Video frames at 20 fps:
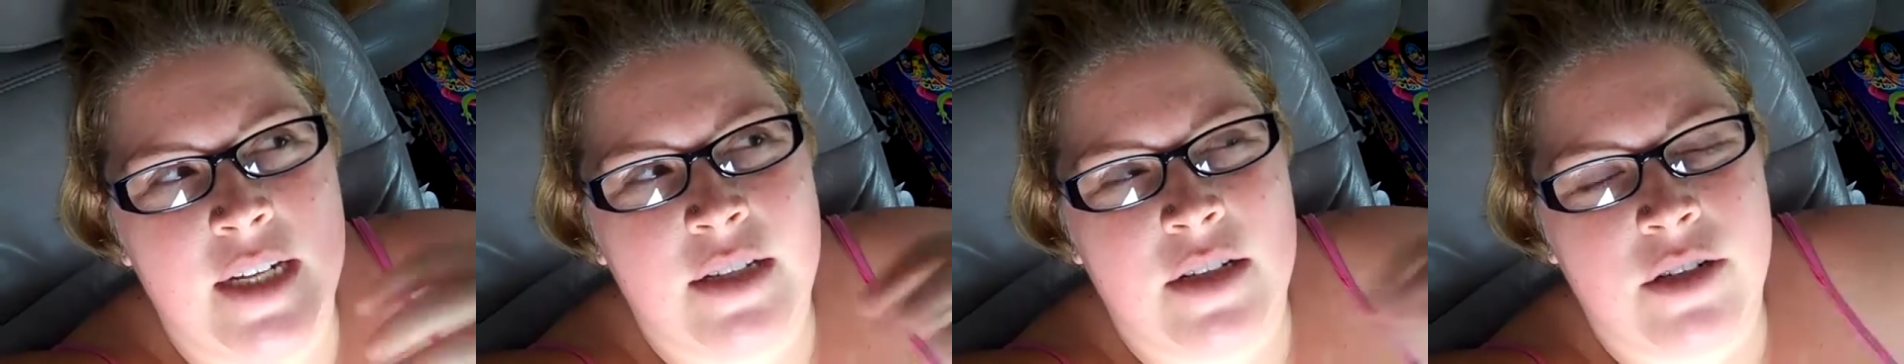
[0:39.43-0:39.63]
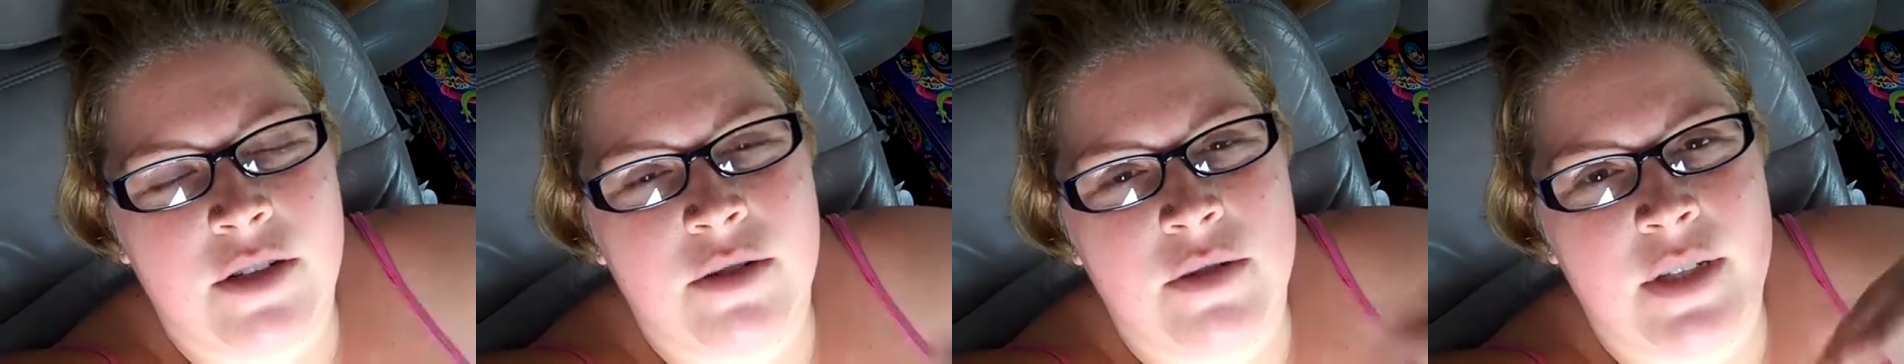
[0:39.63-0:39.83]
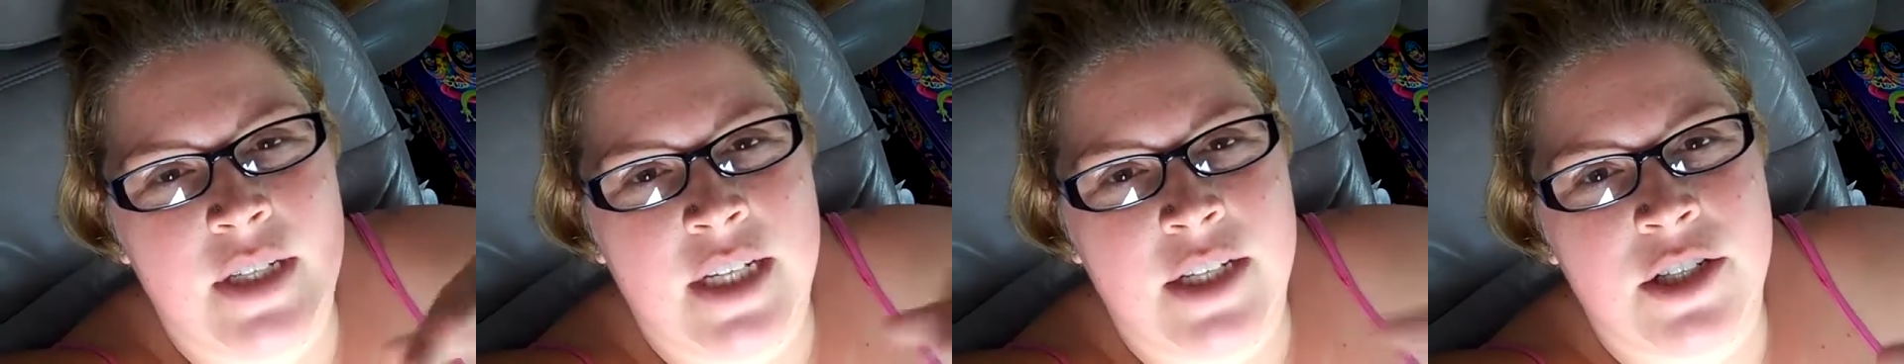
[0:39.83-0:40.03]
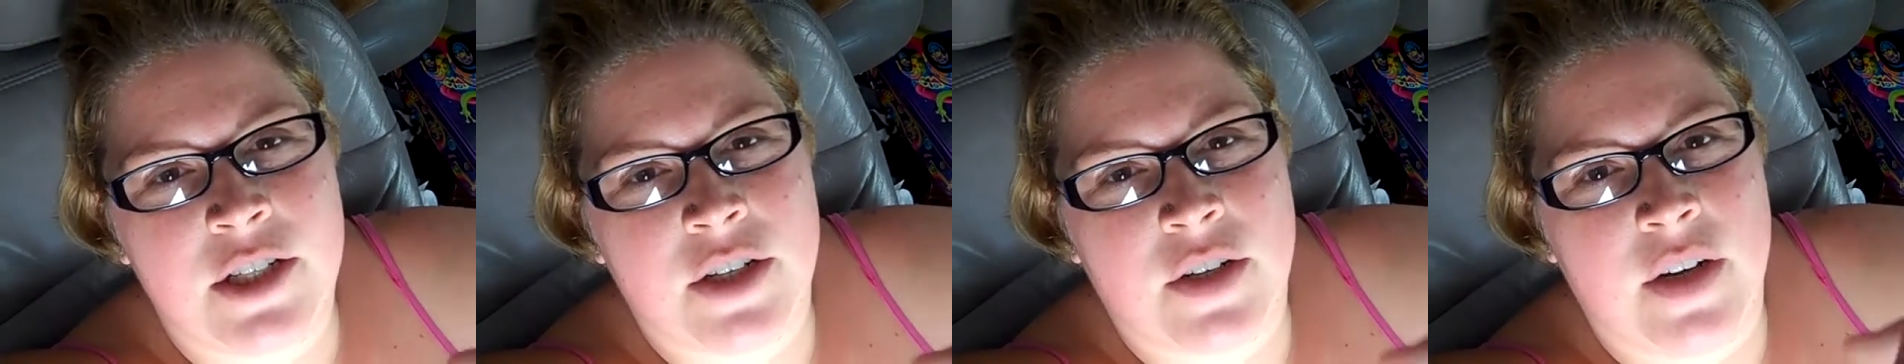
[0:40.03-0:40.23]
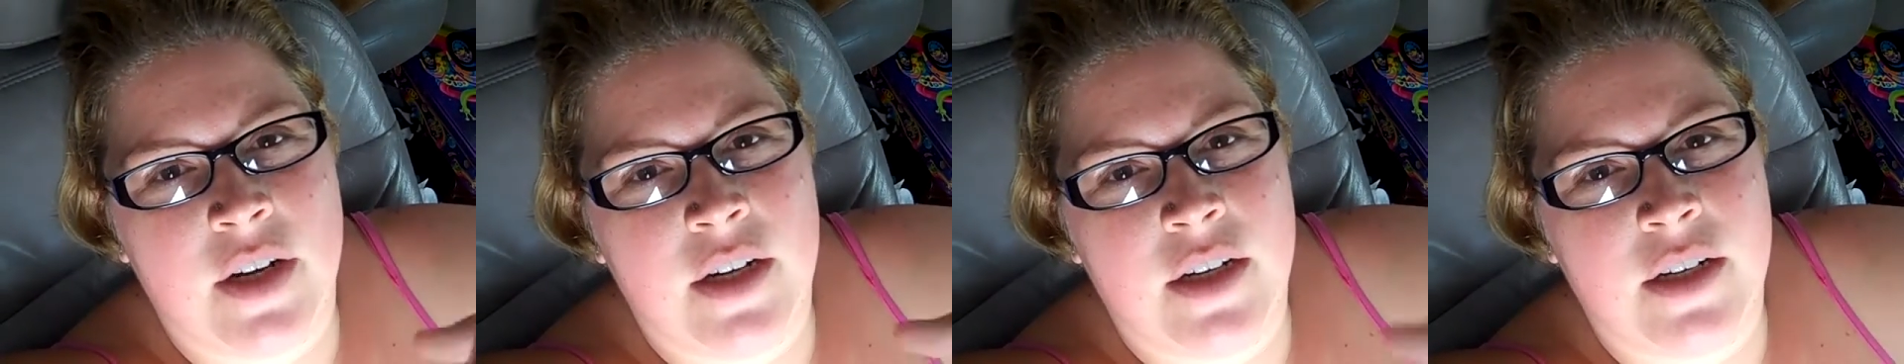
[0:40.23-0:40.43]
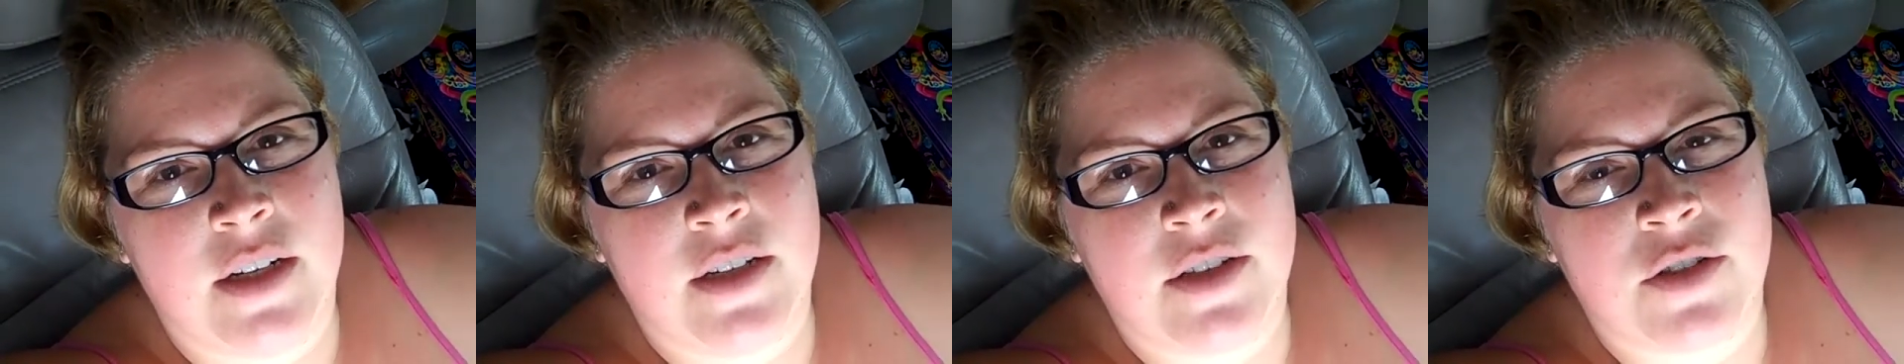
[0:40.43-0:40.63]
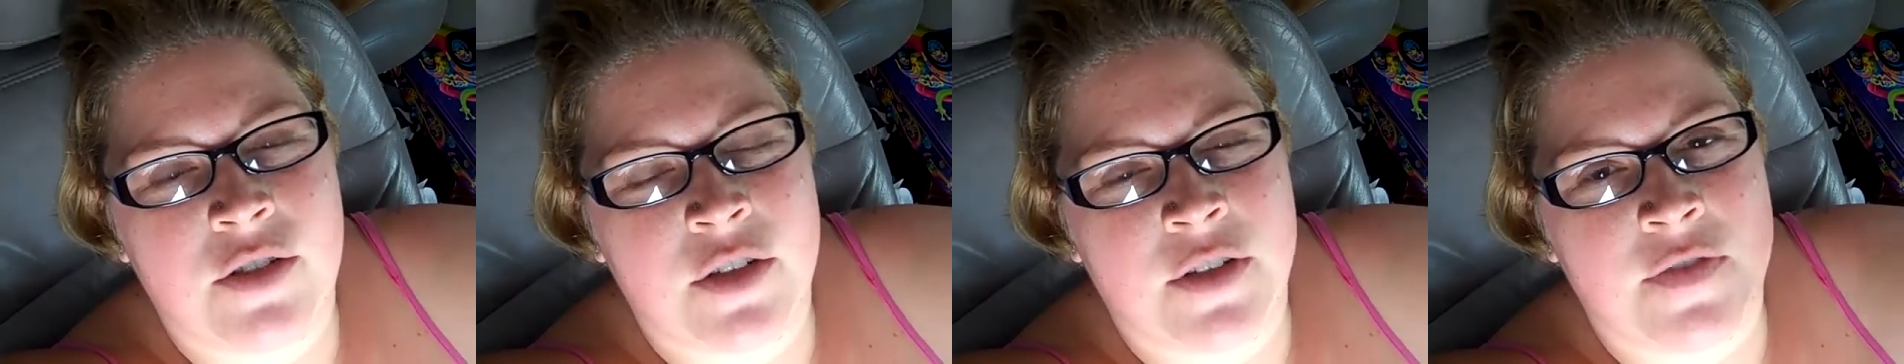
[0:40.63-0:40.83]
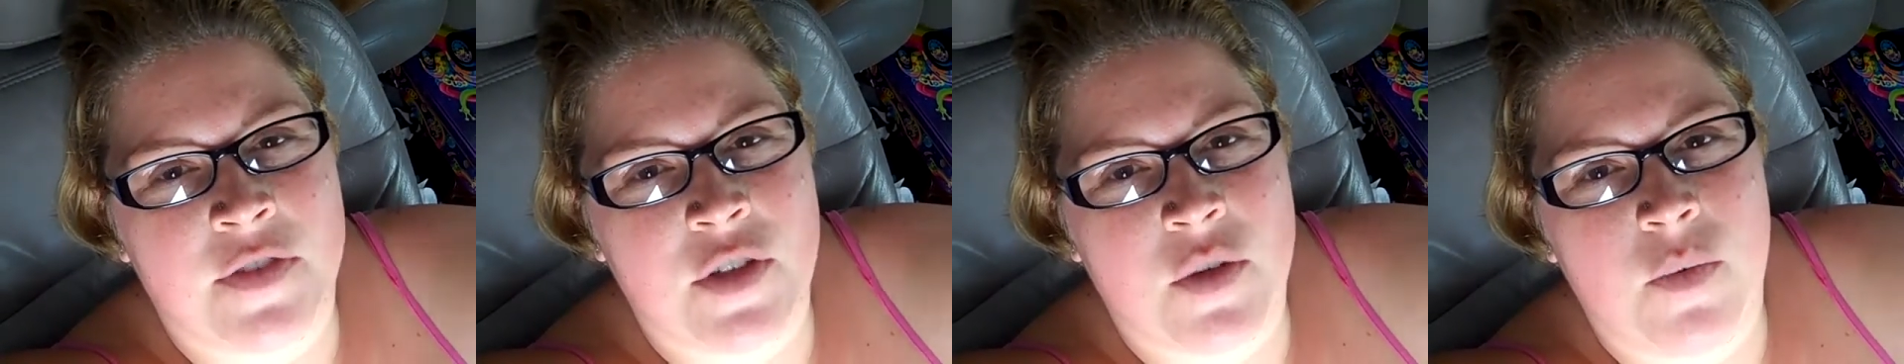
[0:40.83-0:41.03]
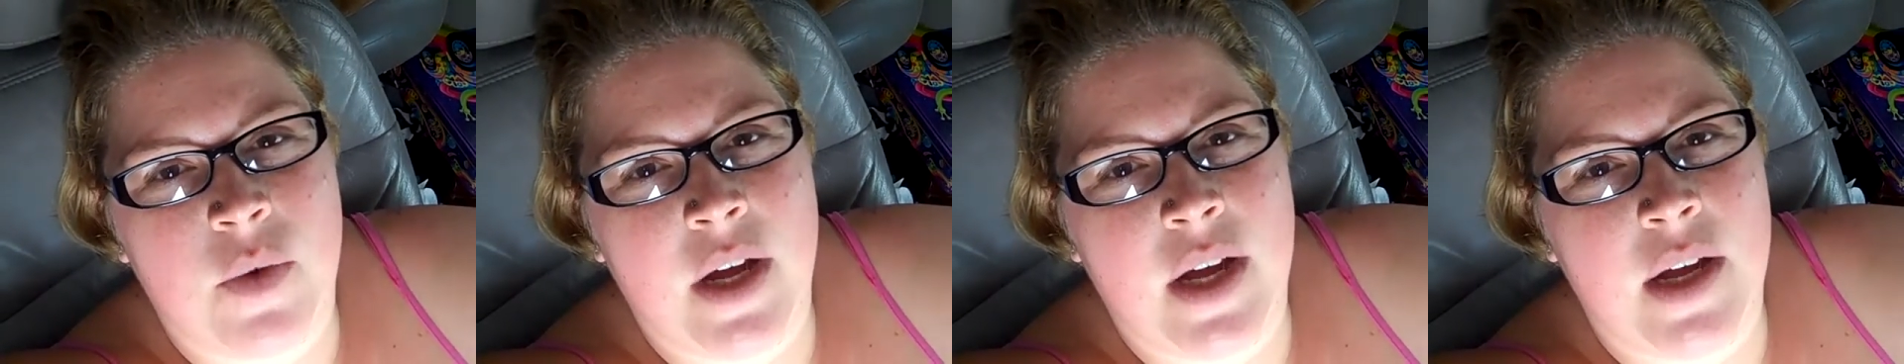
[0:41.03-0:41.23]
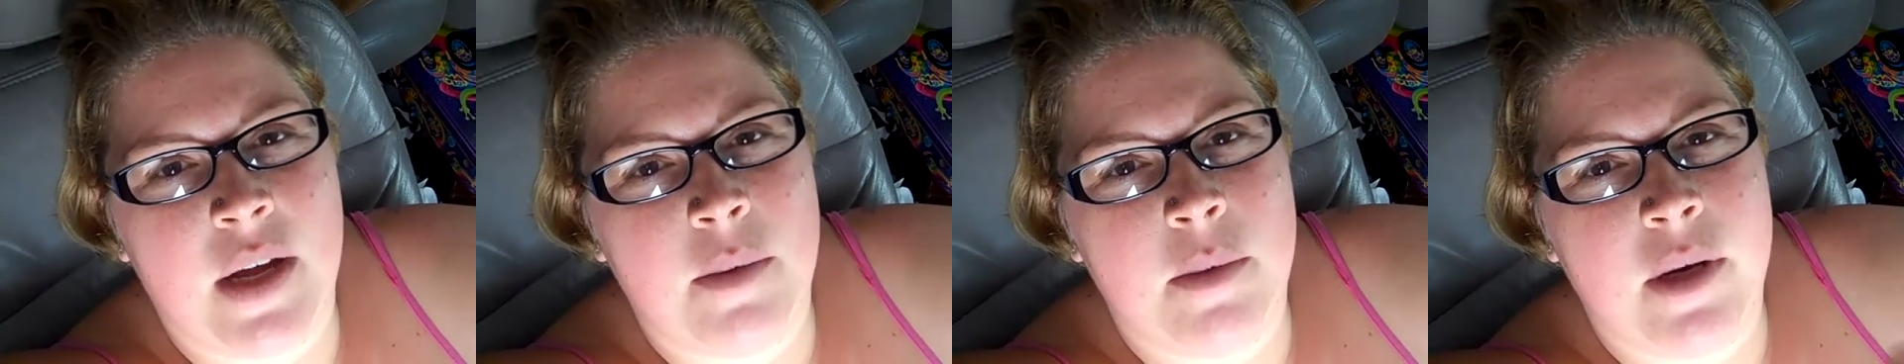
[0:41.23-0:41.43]
it's also a touchscreen, and it surfs the
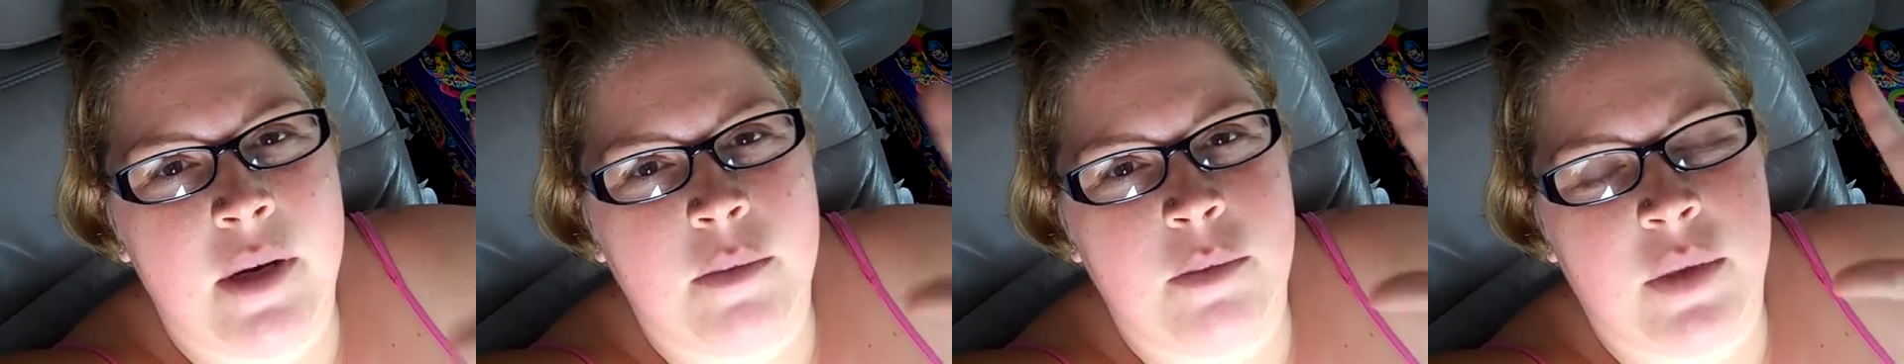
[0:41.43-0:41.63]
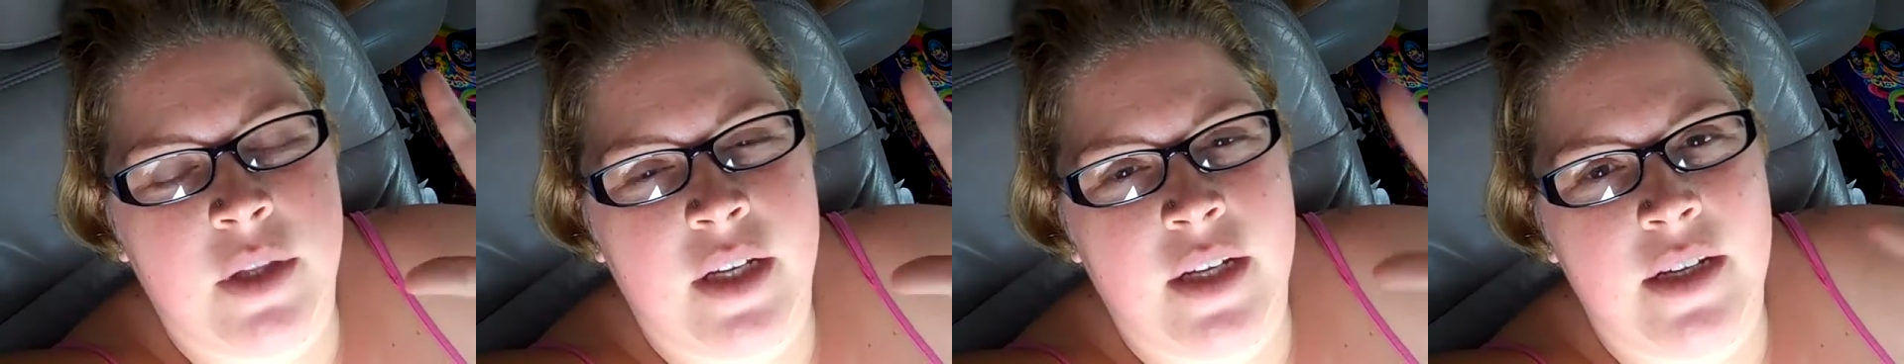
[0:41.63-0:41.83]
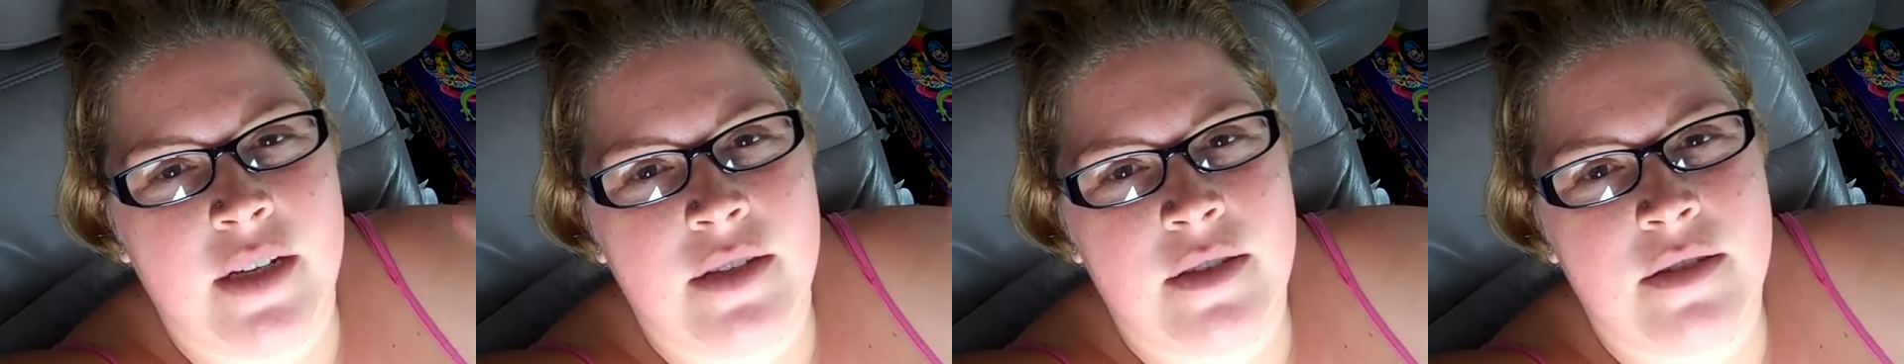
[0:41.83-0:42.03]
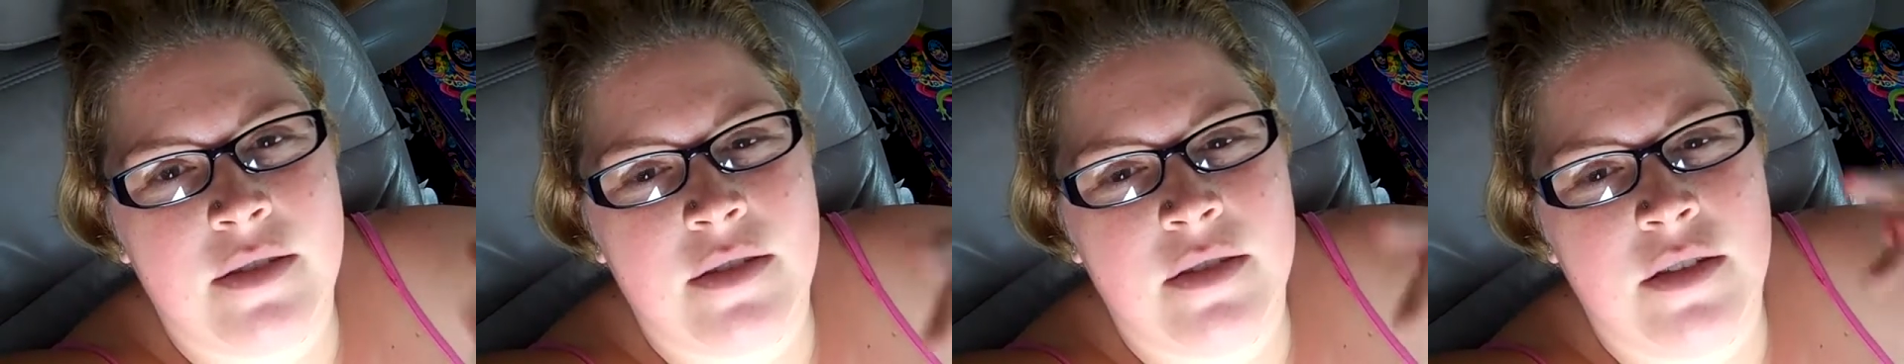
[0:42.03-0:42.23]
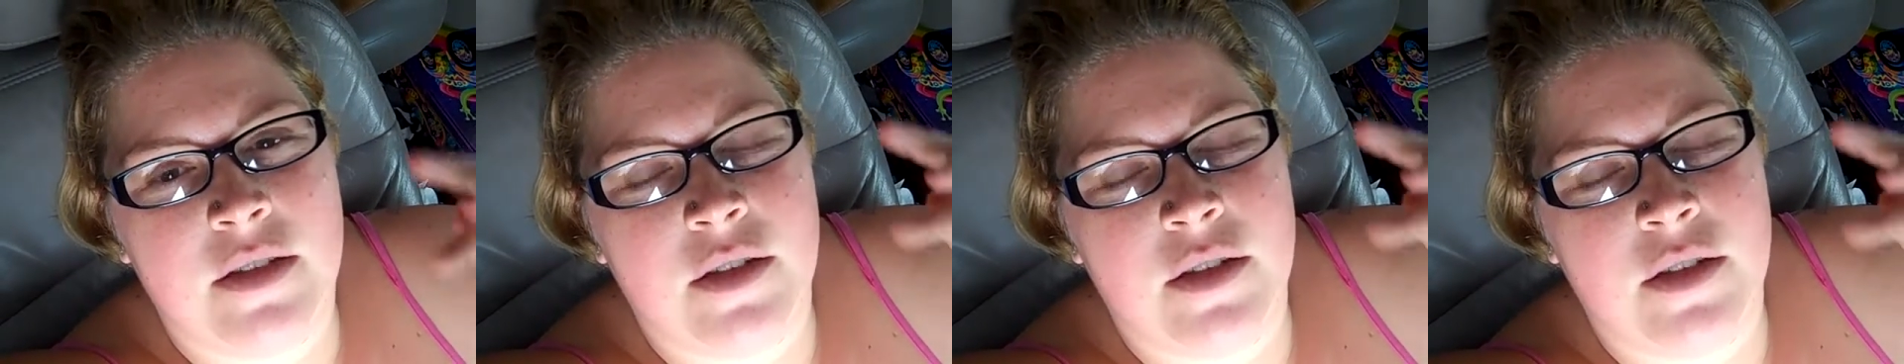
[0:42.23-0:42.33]
web, and it plays,